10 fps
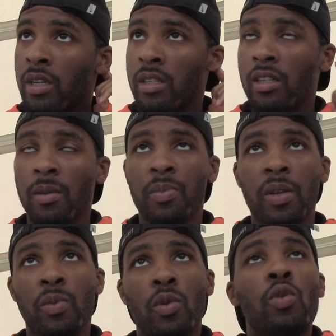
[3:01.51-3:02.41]
some
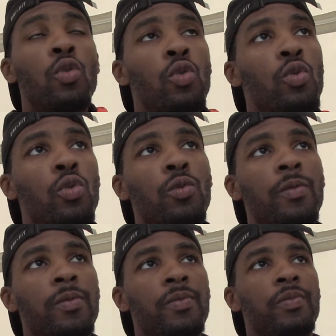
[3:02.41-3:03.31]
people who,
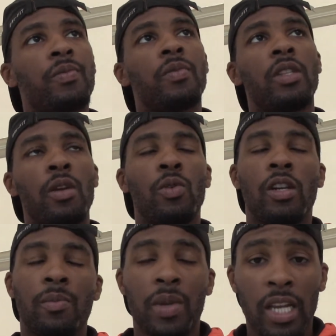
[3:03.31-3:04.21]
they want
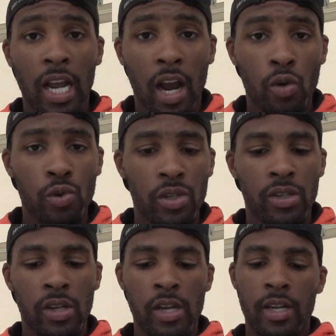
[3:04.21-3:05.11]
a big house,
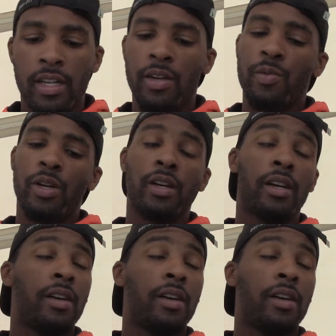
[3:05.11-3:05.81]
they want